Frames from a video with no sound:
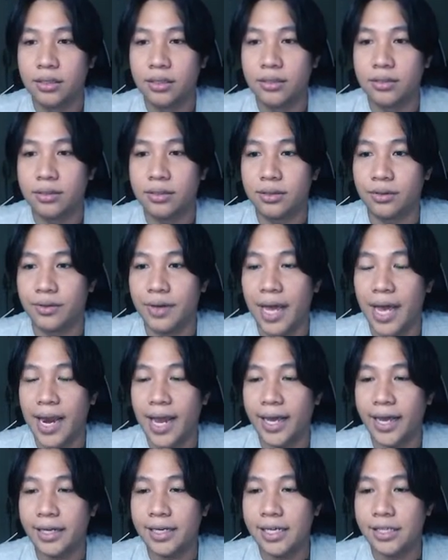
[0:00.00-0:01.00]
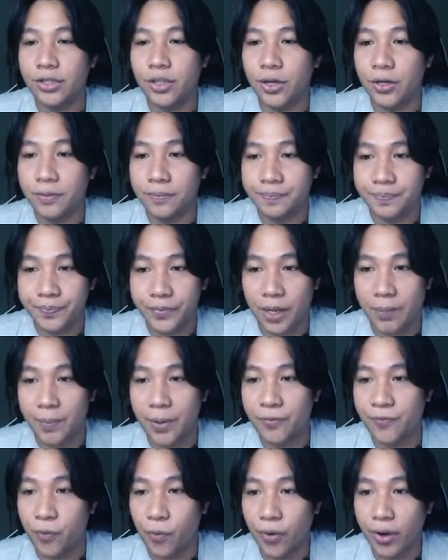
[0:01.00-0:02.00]
So, nakalagay dito,
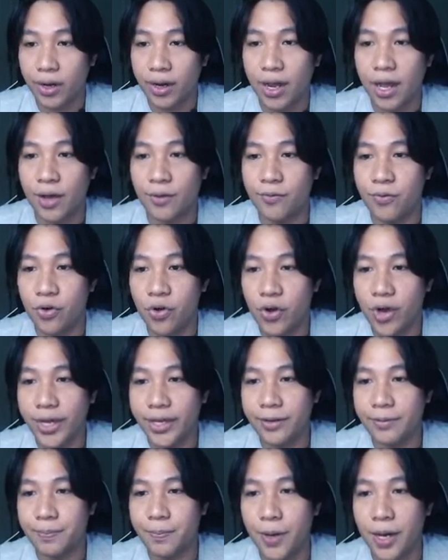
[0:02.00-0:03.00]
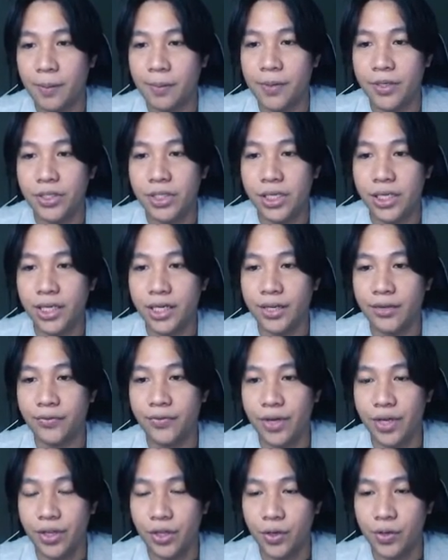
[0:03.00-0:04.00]
number 4, avoid publishing
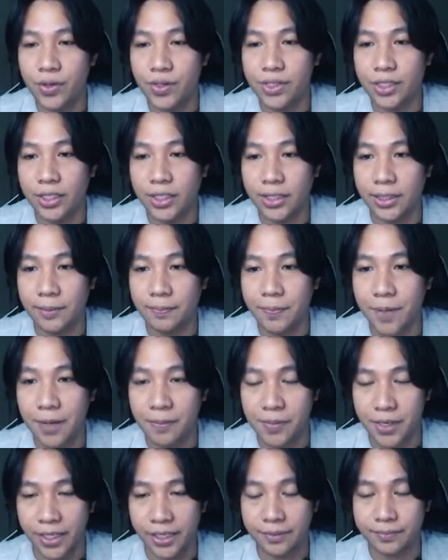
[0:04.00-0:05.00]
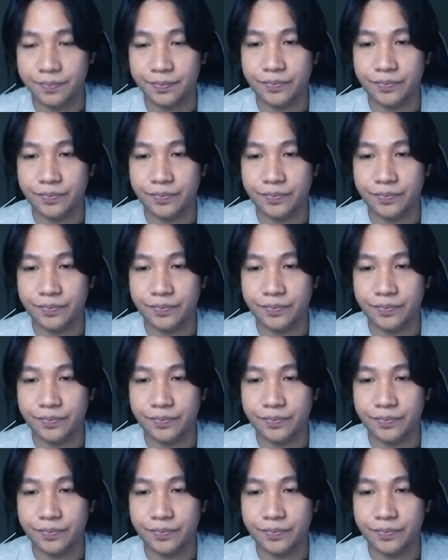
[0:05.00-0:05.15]
videos in public.